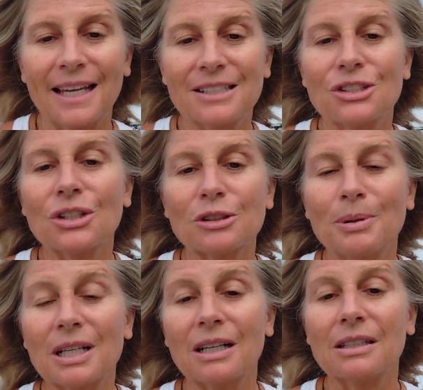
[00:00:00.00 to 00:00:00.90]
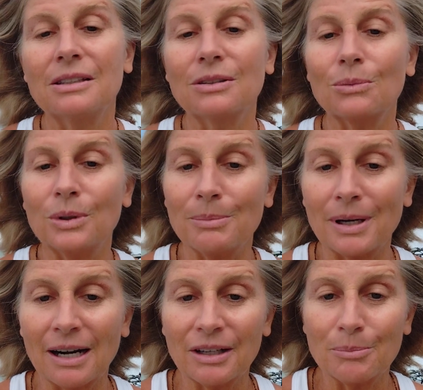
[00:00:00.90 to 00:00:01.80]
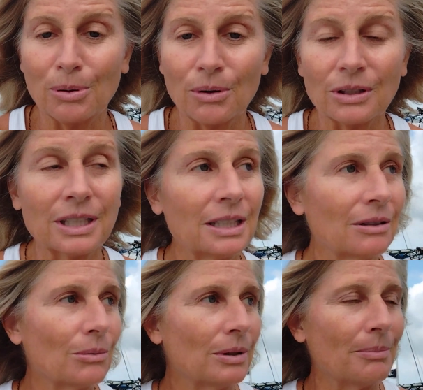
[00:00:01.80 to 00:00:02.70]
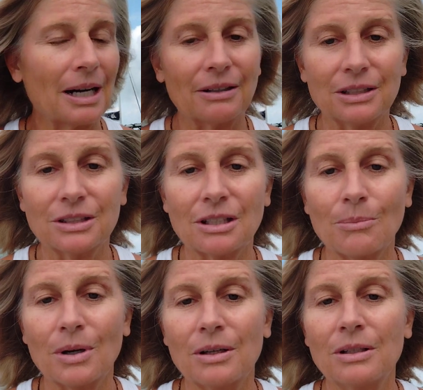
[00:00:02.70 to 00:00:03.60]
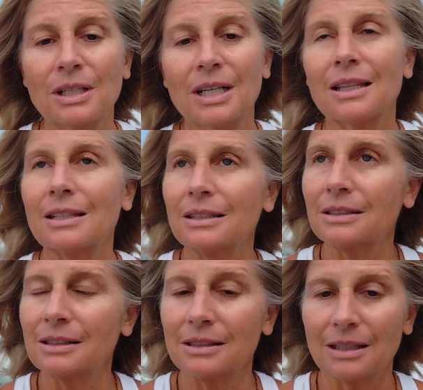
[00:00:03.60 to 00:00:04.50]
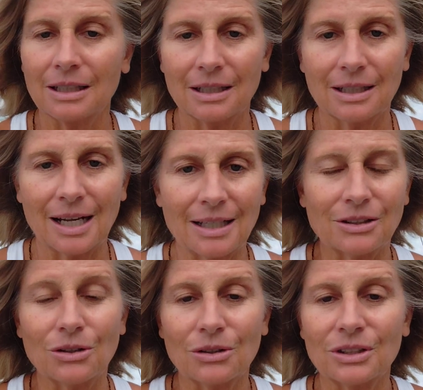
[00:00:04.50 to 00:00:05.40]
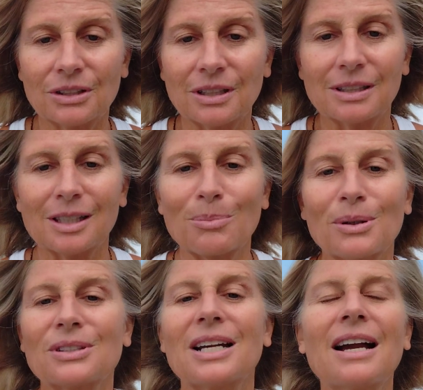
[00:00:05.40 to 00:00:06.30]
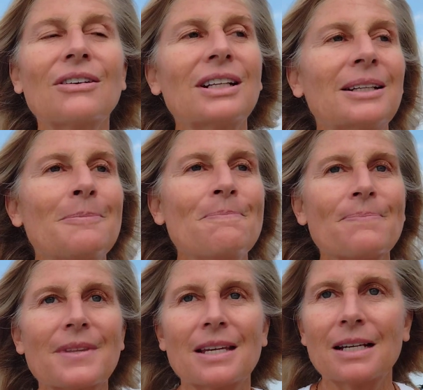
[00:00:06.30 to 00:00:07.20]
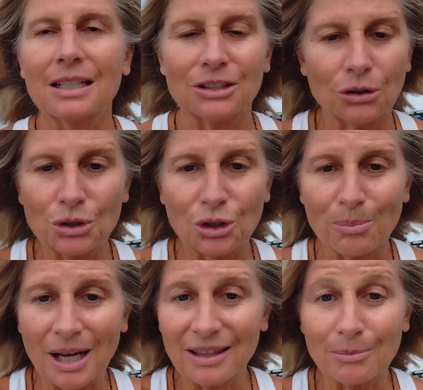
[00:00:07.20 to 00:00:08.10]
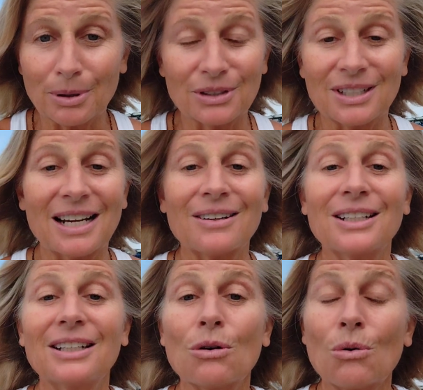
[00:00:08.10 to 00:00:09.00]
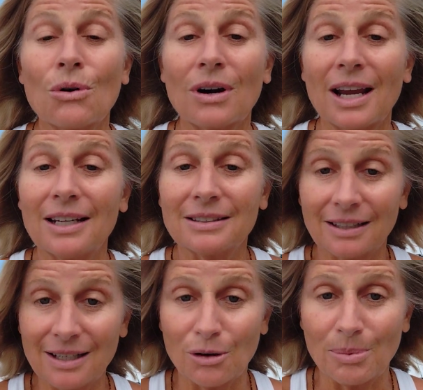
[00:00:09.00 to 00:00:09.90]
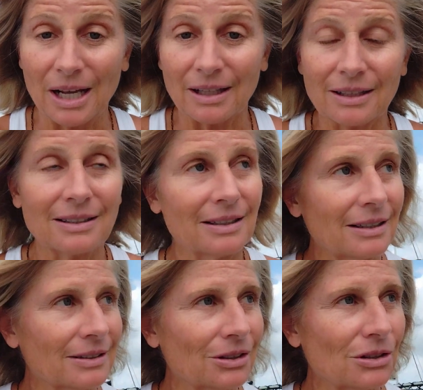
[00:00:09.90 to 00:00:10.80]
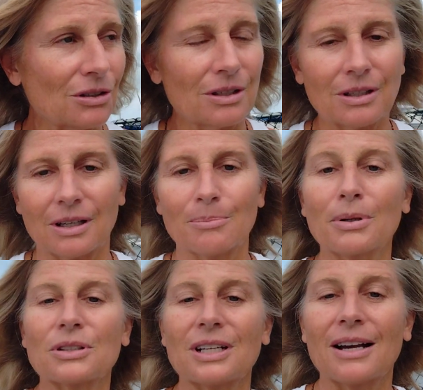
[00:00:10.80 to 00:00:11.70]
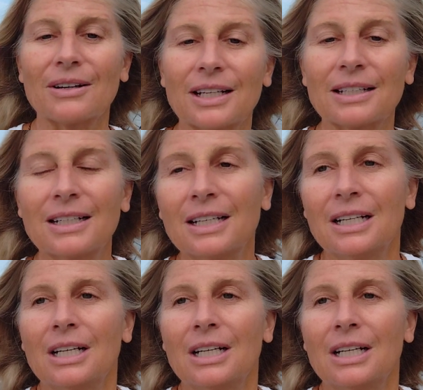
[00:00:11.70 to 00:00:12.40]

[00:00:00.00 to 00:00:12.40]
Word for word: It's just because we married poorly, we married someone that's has a narcissistic personality, a sociopathic personality, or a psychopath uh, uh personality.